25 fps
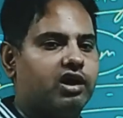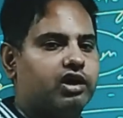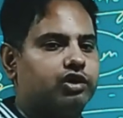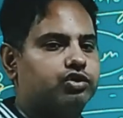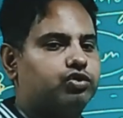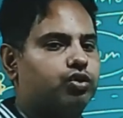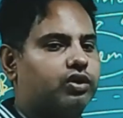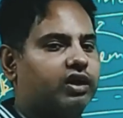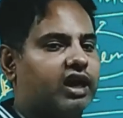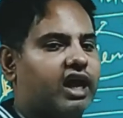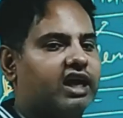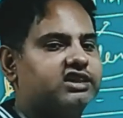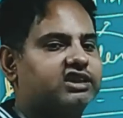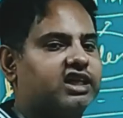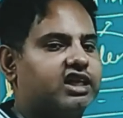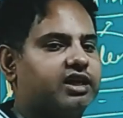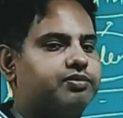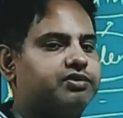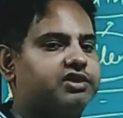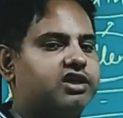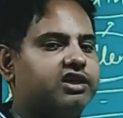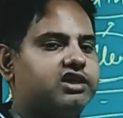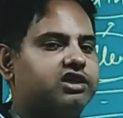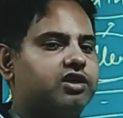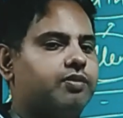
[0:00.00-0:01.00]
So
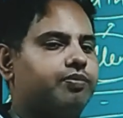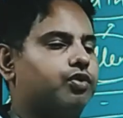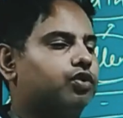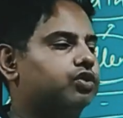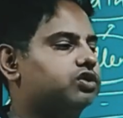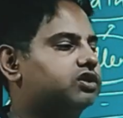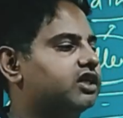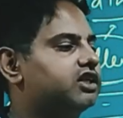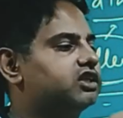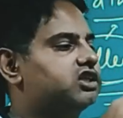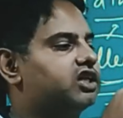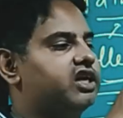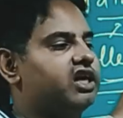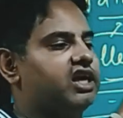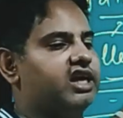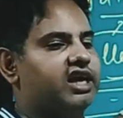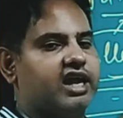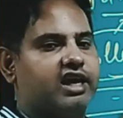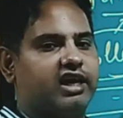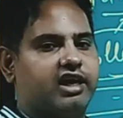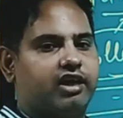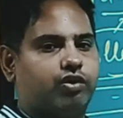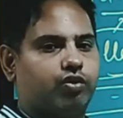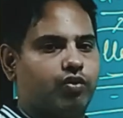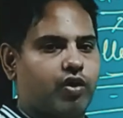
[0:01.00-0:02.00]
transcription is a process
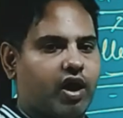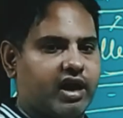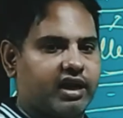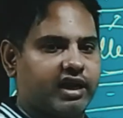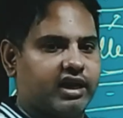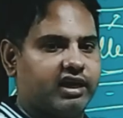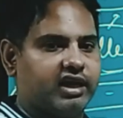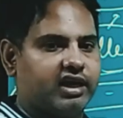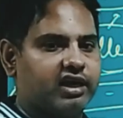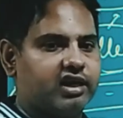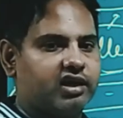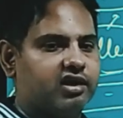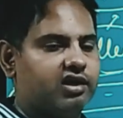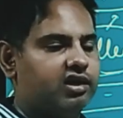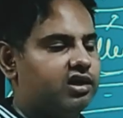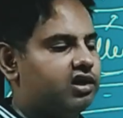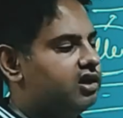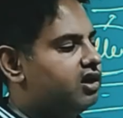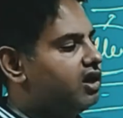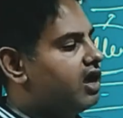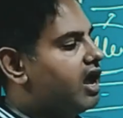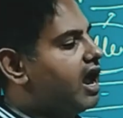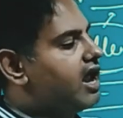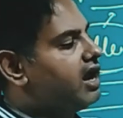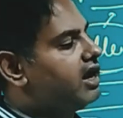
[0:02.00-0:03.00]
DNA to RNA,
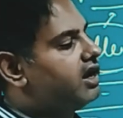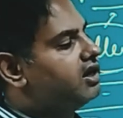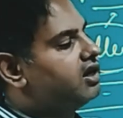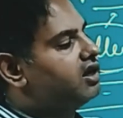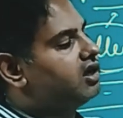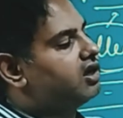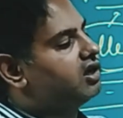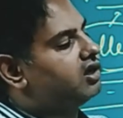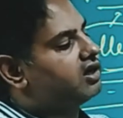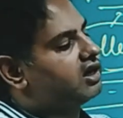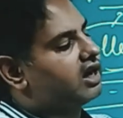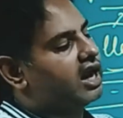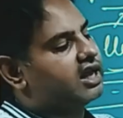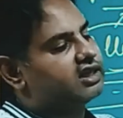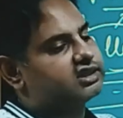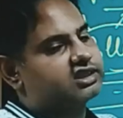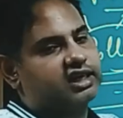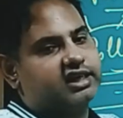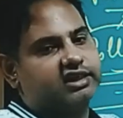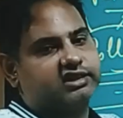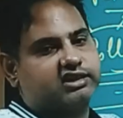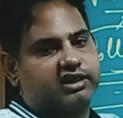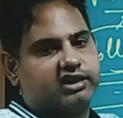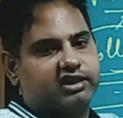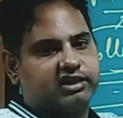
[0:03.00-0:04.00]
and
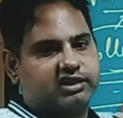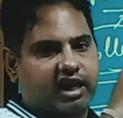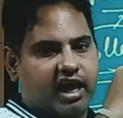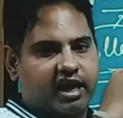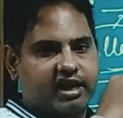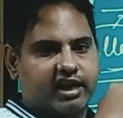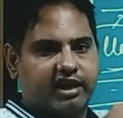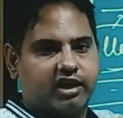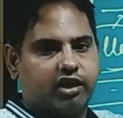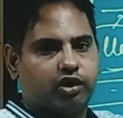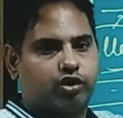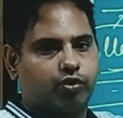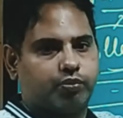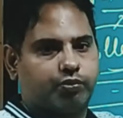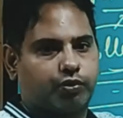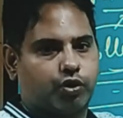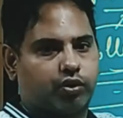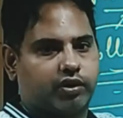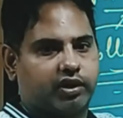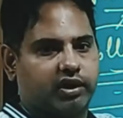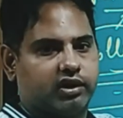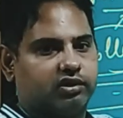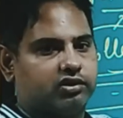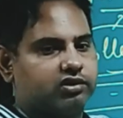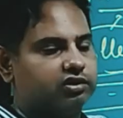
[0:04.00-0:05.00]
translation is RNA to
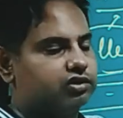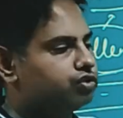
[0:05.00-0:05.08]
protein.